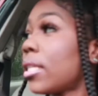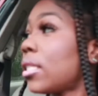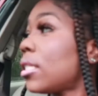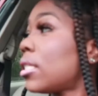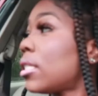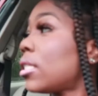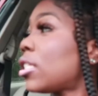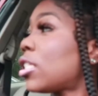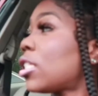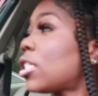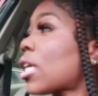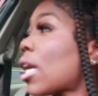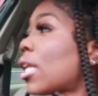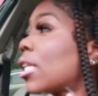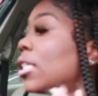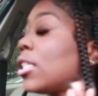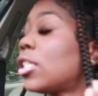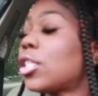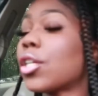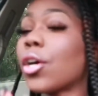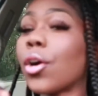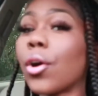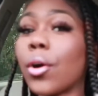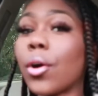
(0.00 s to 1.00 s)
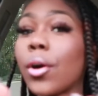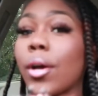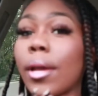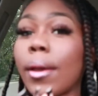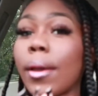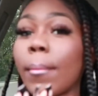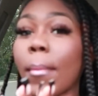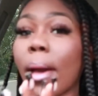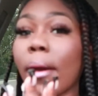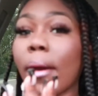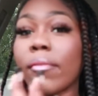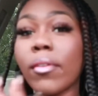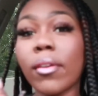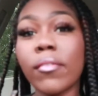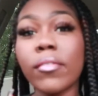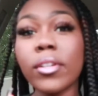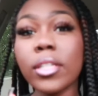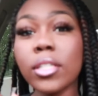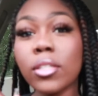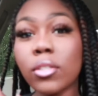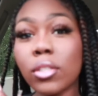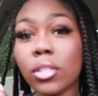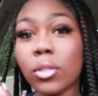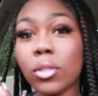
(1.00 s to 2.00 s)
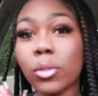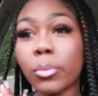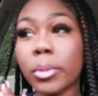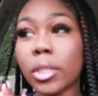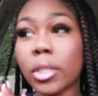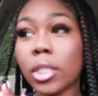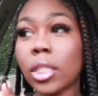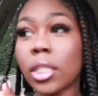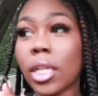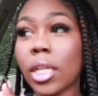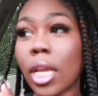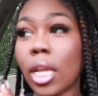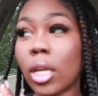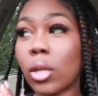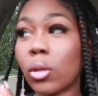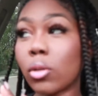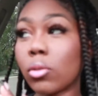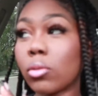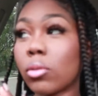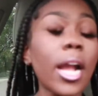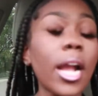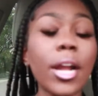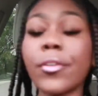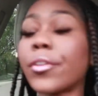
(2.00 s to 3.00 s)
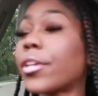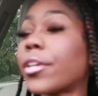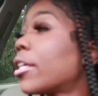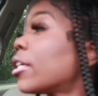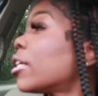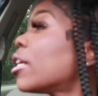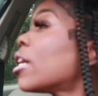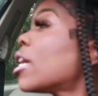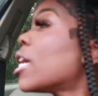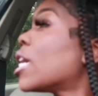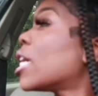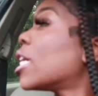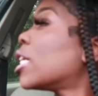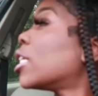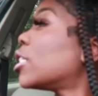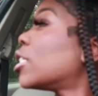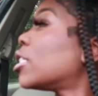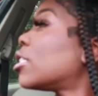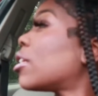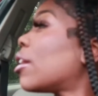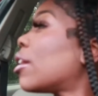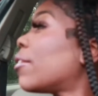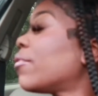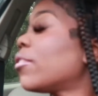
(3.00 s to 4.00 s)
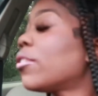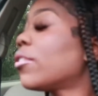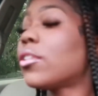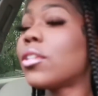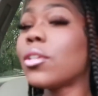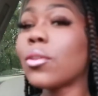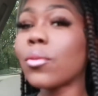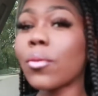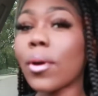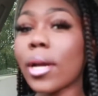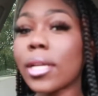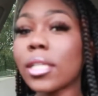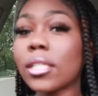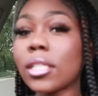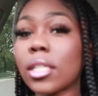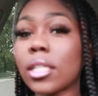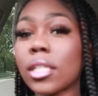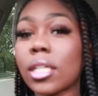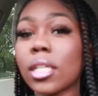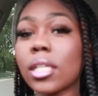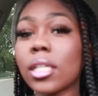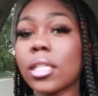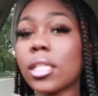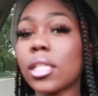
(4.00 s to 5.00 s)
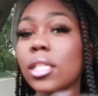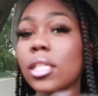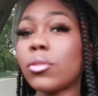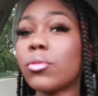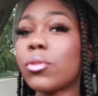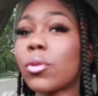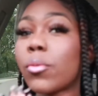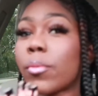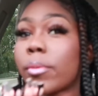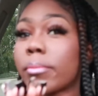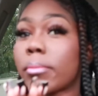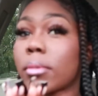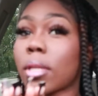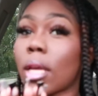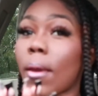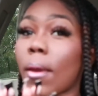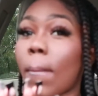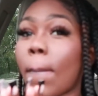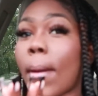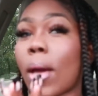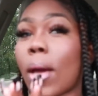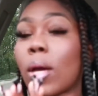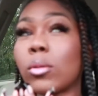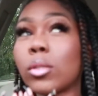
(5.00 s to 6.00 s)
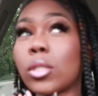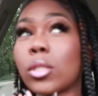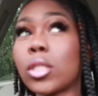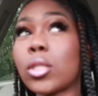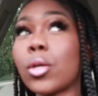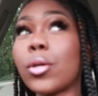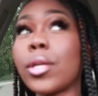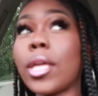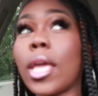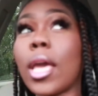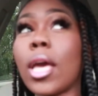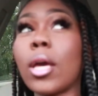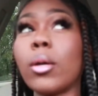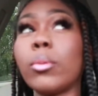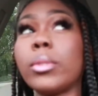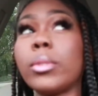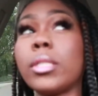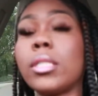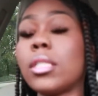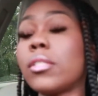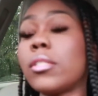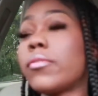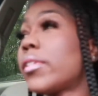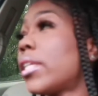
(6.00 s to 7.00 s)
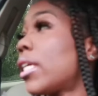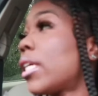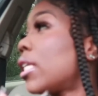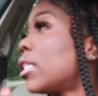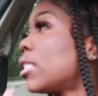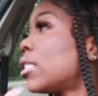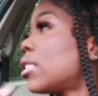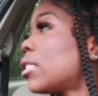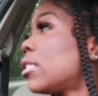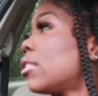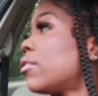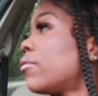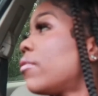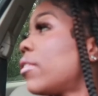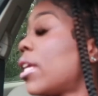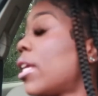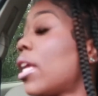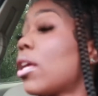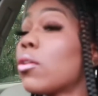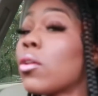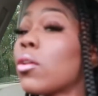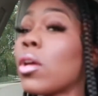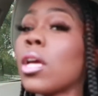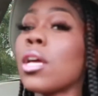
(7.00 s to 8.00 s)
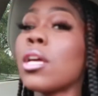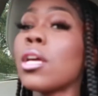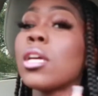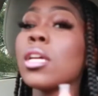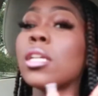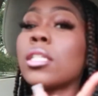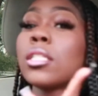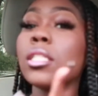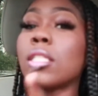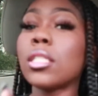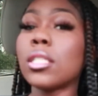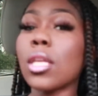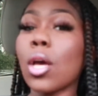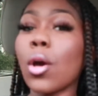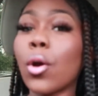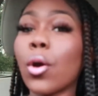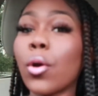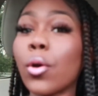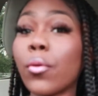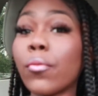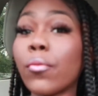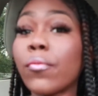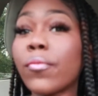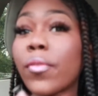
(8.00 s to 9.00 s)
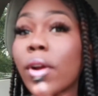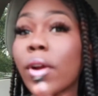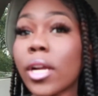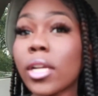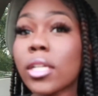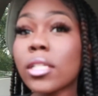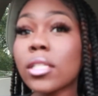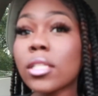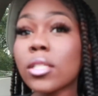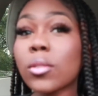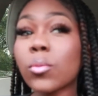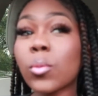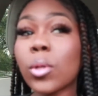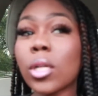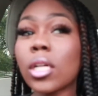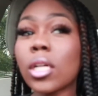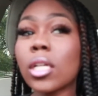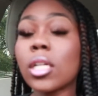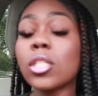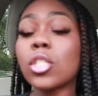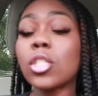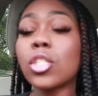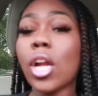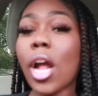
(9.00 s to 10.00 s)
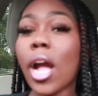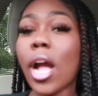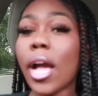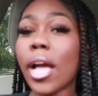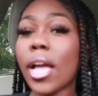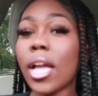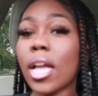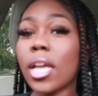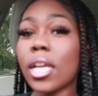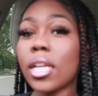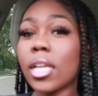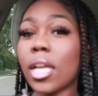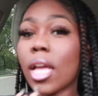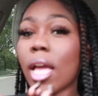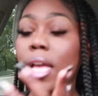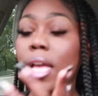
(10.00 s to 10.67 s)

seen this challenge on my favorite YouTuber channel, Tyra. So if you do watch her, then you know what I'm talking about. So yeah, we just finna get into this video. So first, we're gonna try